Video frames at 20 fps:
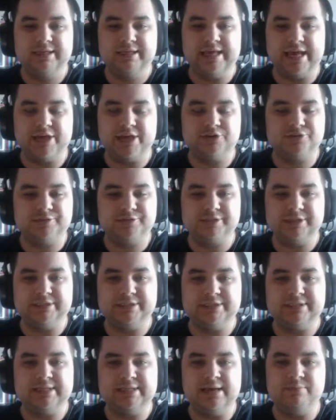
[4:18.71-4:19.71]

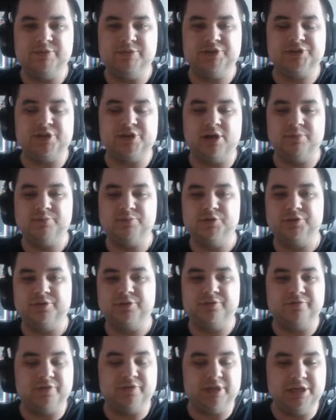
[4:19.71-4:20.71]
casualties and damage
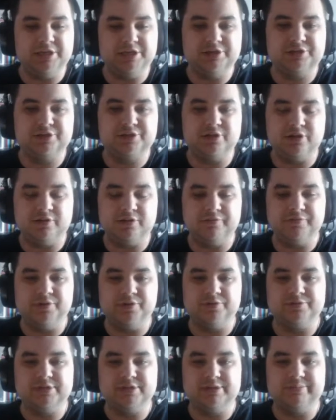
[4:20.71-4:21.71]
output of each of
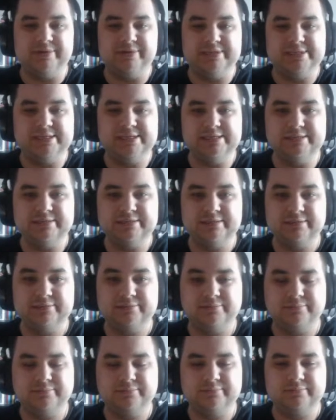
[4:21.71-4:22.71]
those APCs.